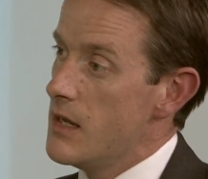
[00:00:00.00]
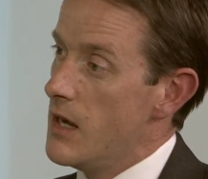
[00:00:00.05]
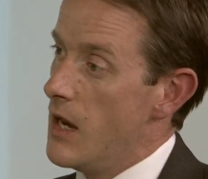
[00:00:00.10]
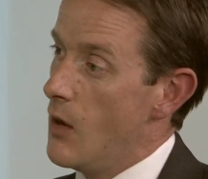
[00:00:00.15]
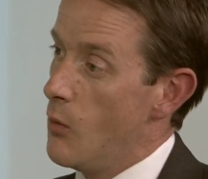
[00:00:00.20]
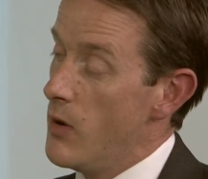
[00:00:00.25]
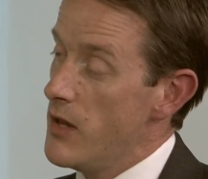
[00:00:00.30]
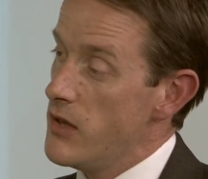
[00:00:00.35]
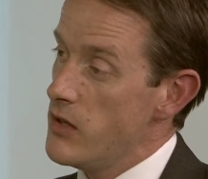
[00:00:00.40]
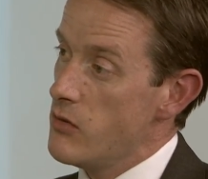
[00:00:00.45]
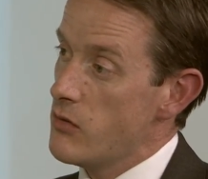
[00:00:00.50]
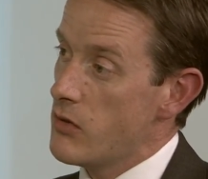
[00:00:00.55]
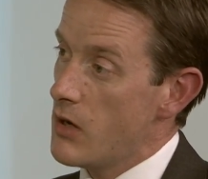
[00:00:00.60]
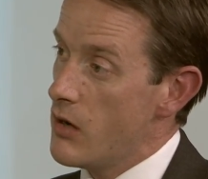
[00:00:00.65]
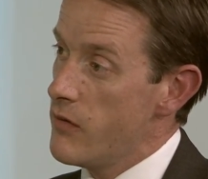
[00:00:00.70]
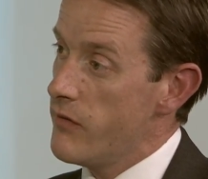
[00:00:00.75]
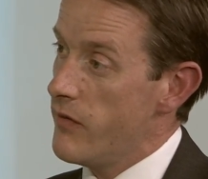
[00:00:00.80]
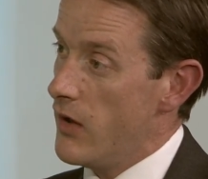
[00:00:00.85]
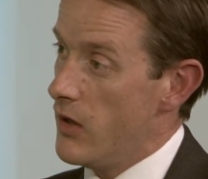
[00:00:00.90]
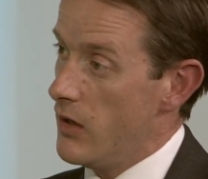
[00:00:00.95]
Now whether you
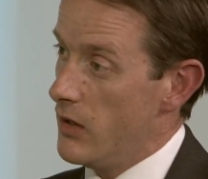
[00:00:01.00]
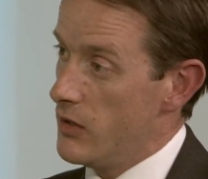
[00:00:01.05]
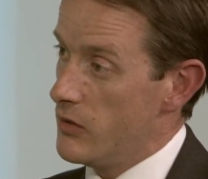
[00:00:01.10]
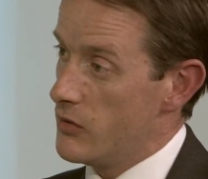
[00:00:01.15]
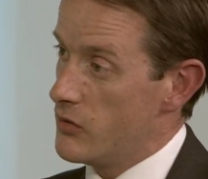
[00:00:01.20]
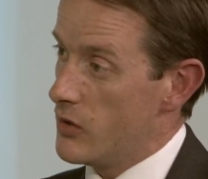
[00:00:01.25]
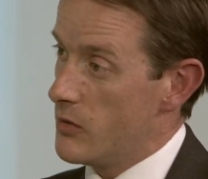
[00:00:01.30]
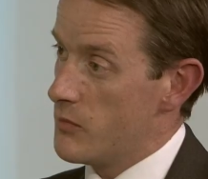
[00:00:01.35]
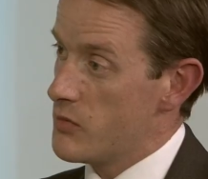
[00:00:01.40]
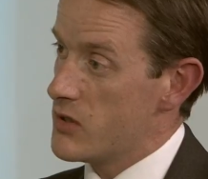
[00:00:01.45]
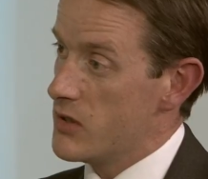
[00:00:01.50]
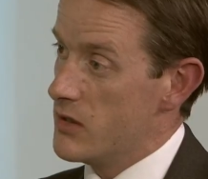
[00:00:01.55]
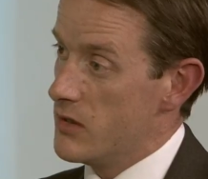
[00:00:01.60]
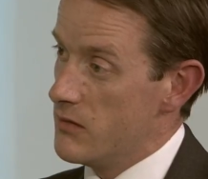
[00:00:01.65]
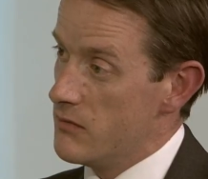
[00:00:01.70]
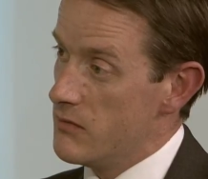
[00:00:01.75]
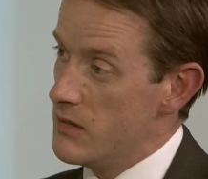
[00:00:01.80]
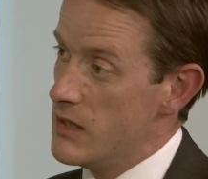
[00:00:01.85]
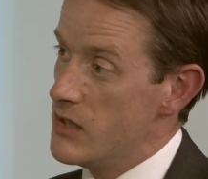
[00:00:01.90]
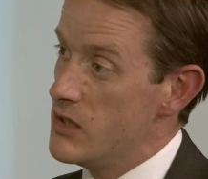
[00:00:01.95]
go for early
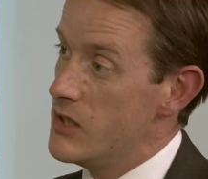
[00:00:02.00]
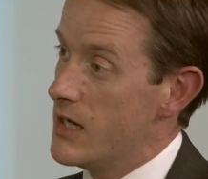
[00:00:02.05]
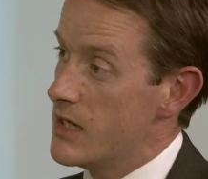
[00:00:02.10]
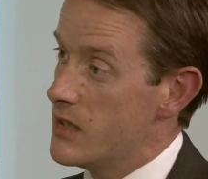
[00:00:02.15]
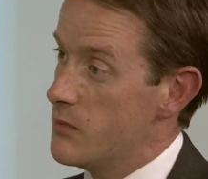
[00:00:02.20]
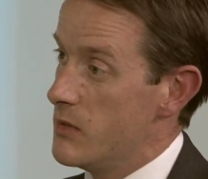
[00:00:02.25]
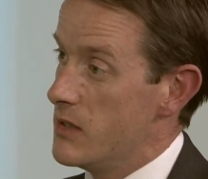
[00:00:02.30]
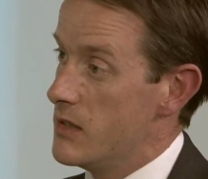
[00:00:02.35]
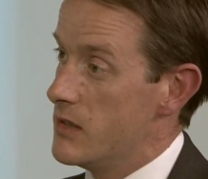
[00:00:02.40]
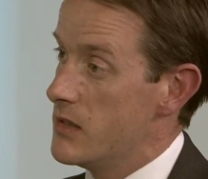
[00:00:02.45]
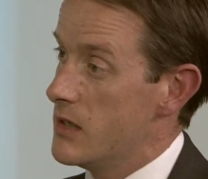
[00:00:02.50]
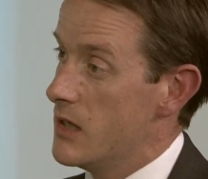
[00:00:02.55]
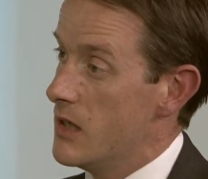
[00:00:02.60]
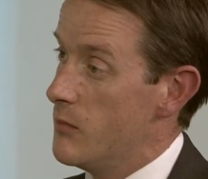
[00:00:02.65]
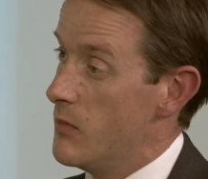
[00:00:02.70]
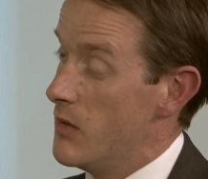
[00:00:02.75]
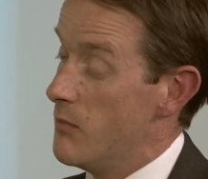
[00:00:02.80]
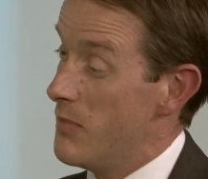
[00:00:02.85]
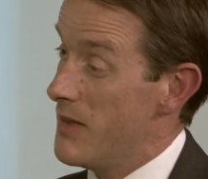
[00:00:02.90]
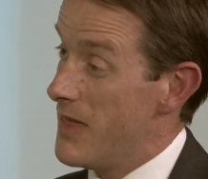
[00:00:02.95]
adoption is yet to be
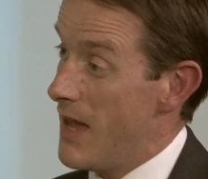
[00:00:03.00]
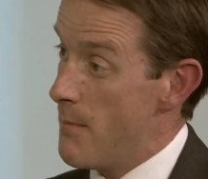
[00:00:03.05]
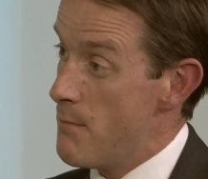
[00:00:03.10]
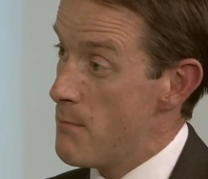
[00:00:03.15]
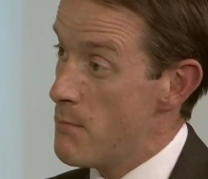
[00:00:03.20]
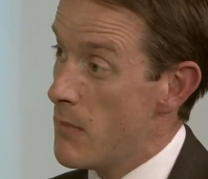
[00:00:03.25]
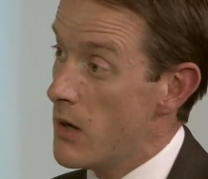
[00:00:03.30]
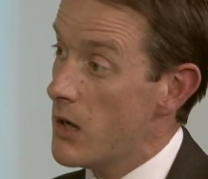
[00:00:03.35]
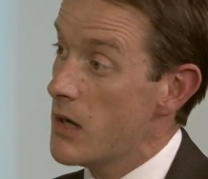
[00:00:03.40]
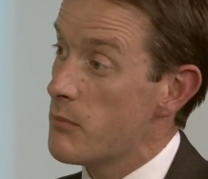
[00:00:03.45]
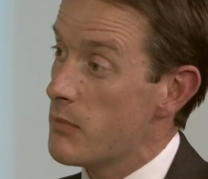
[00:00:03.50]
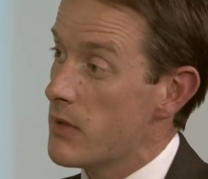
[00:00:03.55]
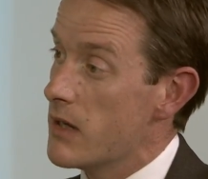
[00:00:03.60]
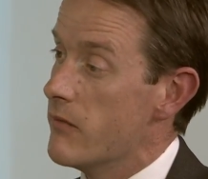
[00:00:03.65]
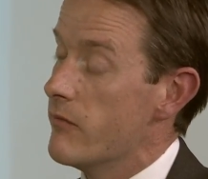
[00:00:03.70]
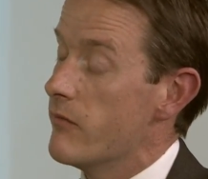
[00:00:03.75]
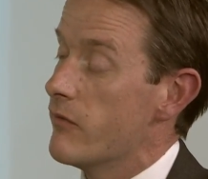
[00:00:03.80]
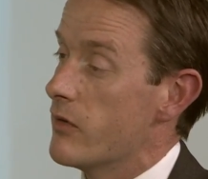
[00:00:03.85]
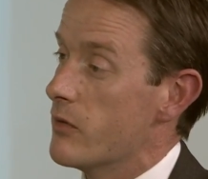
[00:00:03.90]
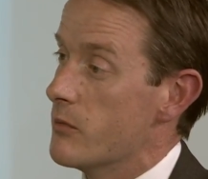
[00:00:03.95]
determined, but that might
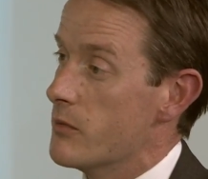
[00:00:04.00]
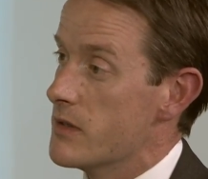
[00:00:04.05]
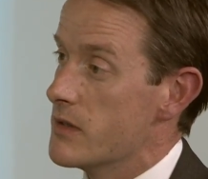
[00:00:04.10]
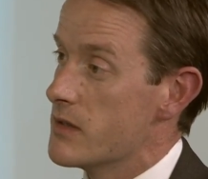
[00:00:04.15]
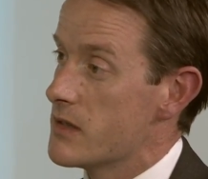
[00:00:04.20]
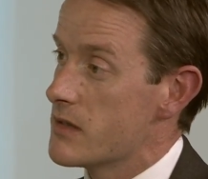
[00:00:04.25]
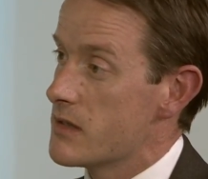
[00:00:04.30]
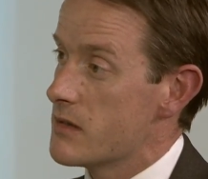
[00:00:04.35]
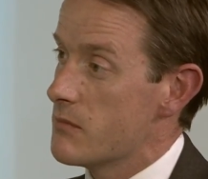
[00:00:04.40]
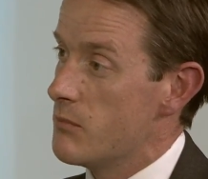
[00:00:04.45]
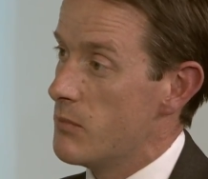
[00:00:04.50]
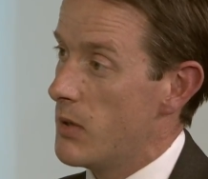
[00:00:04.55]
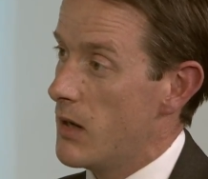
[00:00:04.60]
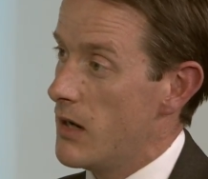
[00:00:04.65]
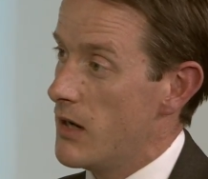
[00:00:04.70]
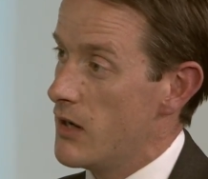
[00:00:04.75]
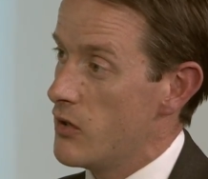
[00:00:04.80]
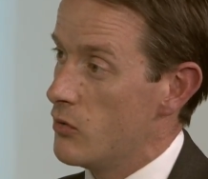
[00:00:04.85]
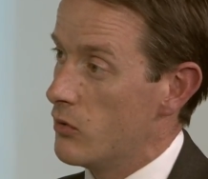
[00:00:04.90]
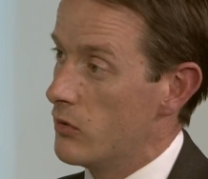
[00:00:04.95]
be influenced
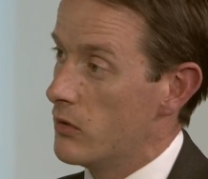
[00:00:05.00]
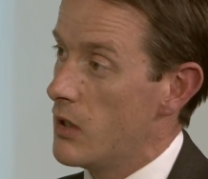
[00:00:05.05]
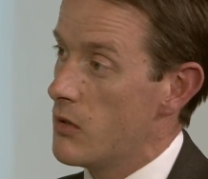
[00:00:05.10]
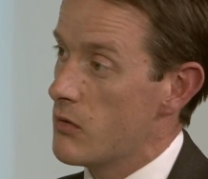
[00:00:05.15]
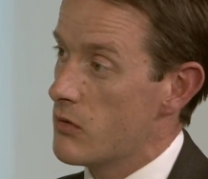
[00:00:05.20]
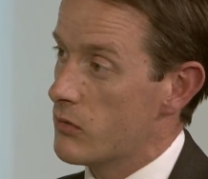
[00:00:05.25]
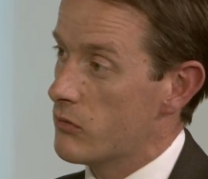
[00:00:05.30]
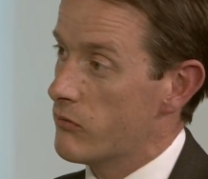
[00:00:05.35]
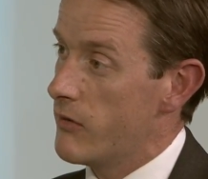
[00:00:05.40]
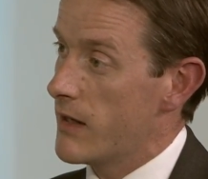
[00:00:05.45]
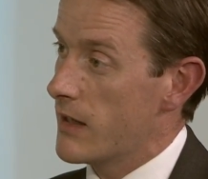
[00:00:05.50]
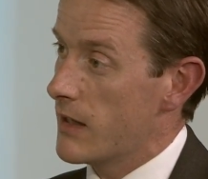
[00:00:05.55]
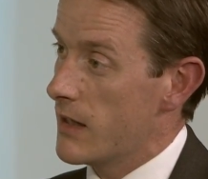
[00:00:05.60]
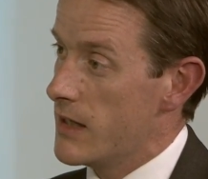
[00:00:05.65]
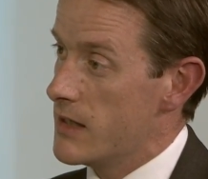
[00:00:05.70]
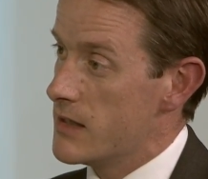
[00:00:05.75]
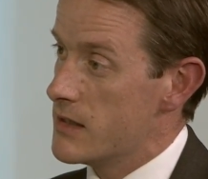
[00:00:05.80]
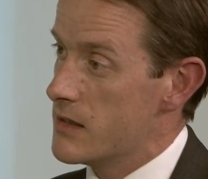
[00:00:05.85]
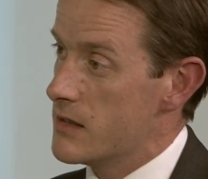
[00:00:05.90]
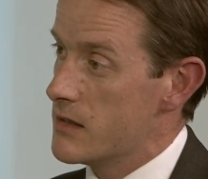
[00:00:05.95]
by your local
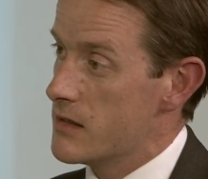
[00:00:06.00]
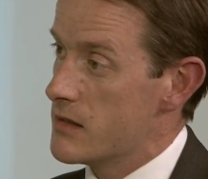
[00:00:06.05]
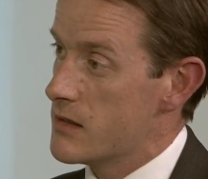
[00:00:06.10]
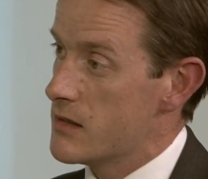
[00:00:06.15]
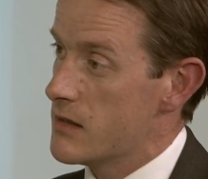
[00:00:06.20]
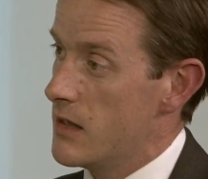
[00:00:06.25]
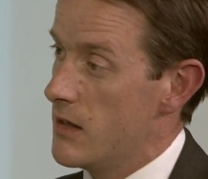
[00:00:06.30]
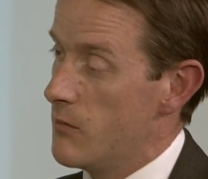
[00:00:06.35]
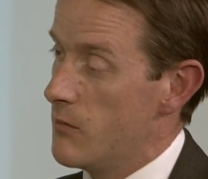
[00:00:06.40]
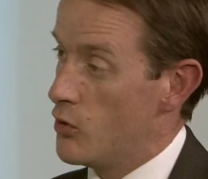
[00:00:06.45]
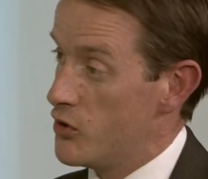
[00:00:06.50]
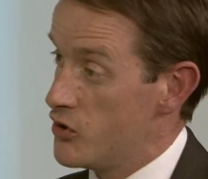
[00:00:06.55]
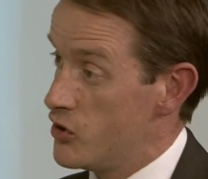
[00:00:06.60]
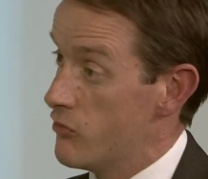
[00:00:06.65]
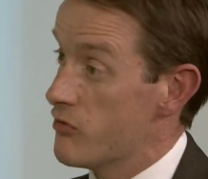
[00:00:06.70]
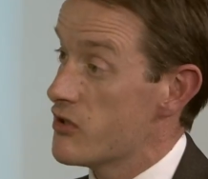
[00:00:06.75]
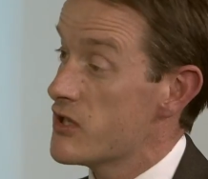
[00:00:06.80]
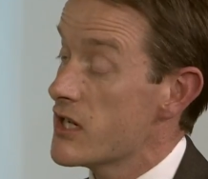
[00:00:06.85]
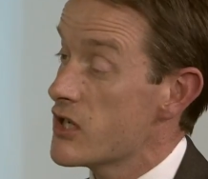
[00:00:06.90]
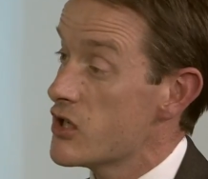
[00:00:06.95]
regulators what
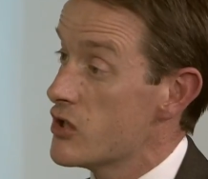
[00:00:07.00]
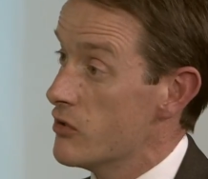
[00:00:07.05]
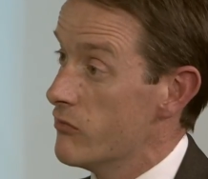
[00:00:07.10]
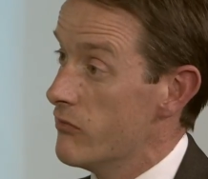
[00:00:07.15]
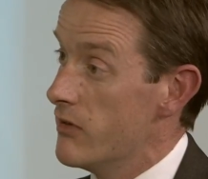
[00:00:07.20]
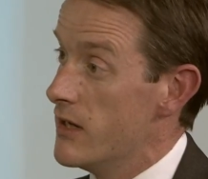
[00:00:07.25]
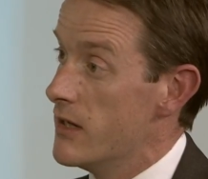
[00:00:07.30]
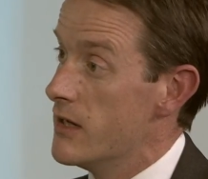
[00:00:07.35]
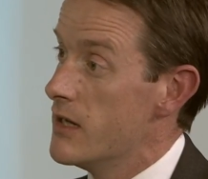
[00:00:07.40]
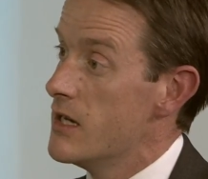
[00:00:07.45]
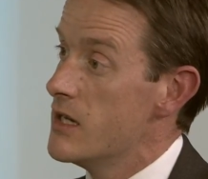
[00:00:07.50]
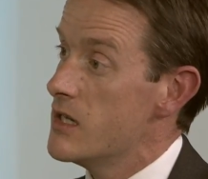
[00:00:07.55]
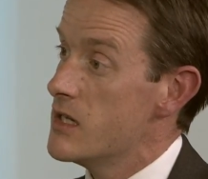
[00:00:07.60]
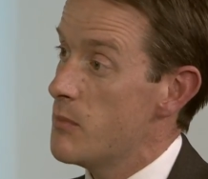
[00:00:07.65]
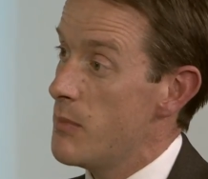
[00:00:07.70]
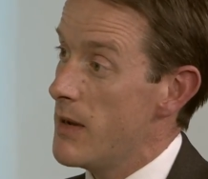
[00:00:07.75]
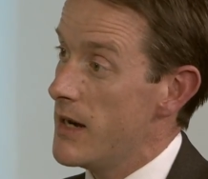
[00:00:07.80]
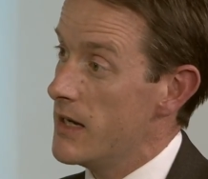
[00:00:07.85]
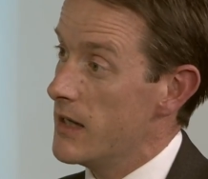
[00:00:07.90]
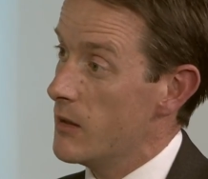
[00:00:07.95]
jurisdiction you're in,
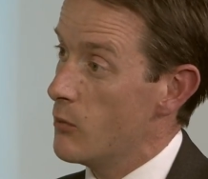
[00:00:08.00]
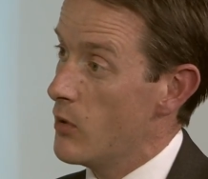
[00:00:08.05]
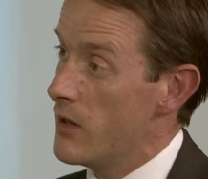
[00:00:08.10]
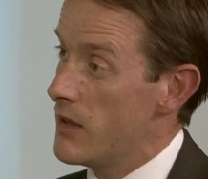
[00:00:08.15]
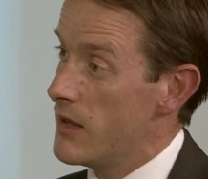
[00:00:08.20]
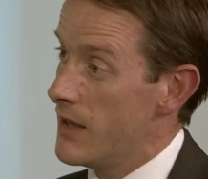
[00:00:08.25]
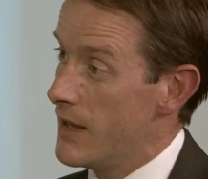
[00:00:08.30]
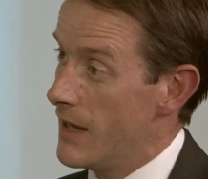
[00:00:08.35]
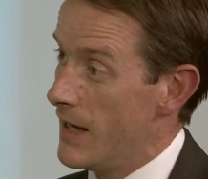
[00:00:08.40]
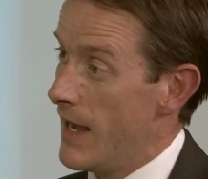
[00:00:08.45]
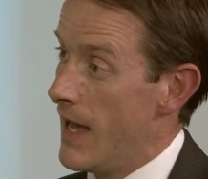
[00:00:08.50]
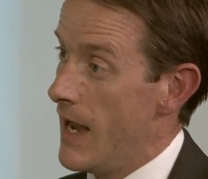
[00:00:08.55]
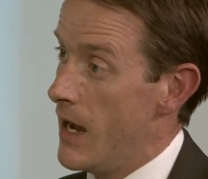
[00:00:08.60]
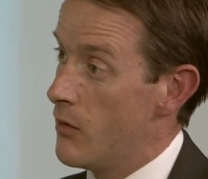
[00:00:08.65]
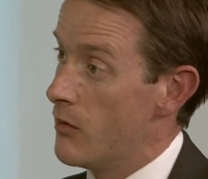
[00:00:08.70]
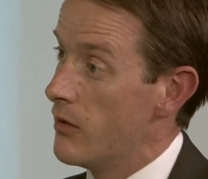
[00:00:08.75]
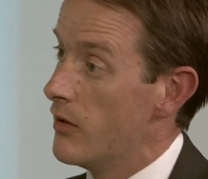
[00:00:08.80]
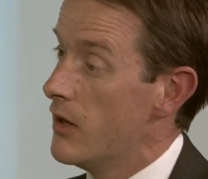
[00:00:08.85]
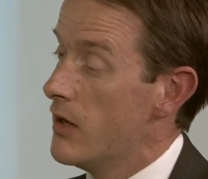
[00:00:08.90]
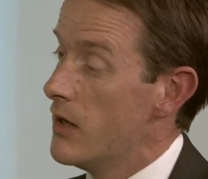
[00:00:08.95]
depending whether they
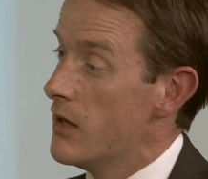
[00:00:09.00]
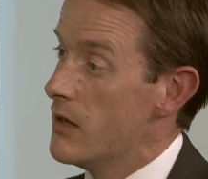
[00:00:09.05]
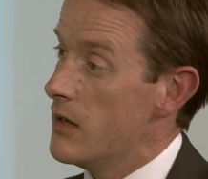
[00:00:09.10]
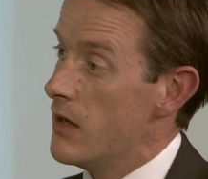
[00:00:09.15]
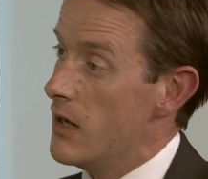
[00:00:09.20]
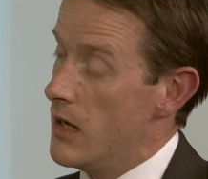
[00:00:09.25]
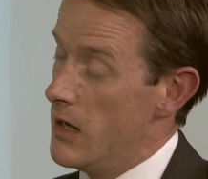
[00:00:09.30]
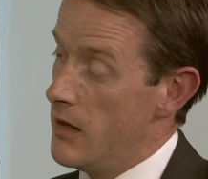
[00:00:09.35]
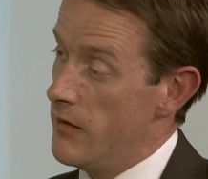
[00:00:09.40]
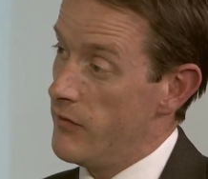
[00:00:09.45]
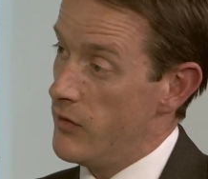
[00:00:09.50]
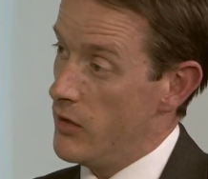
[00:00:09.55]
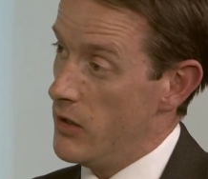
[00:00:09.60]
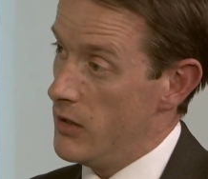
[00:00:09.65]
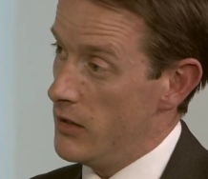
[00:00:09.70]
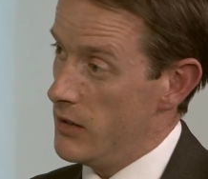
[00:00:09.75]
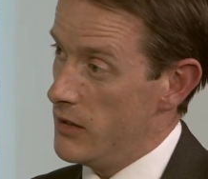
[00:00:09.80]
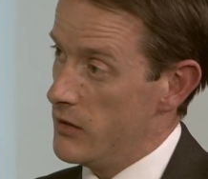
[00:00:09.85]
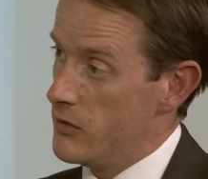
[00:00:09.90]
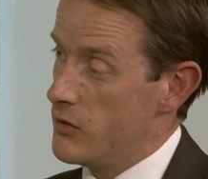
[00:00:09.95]
allow for
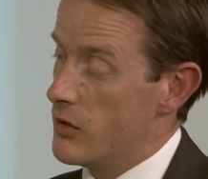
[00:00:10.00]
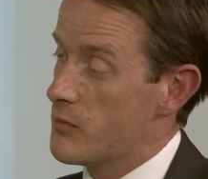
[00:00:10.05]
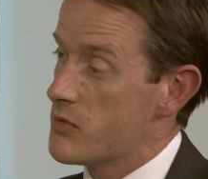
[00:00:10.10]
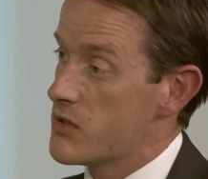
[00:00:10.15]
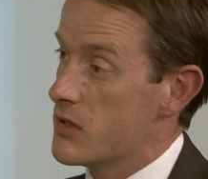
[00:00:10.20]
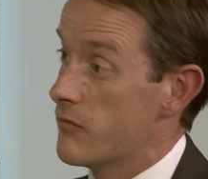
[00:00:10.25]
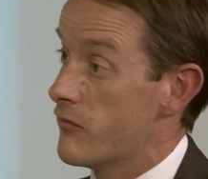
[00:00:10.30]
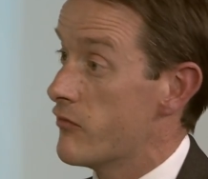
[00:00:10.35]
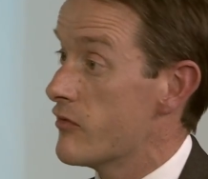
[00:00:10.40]
early adoption.